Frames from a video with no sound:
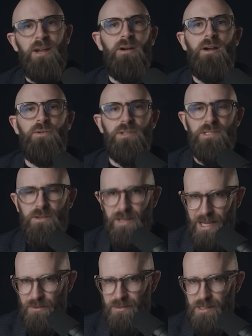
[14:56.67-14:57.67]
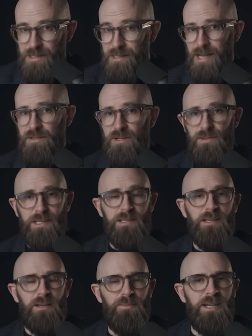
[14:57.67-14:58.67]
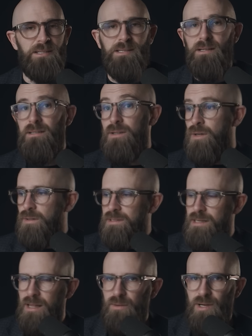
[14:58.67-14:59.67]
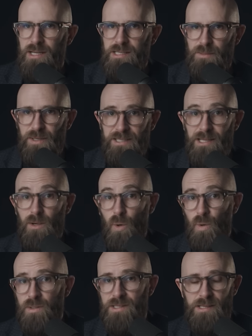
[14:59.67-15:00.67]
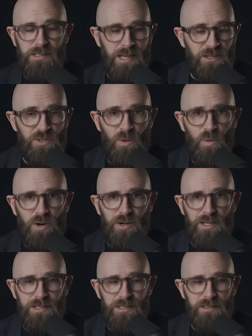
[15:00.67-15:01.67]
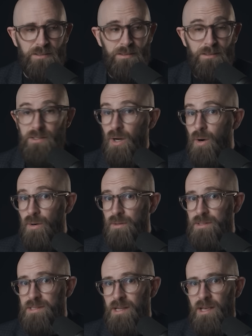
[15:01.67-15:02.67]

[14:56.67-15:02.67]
There are also countless statues in Turkmenistan, gold and otherwise, depicting horses, ancient warriors, and dogs.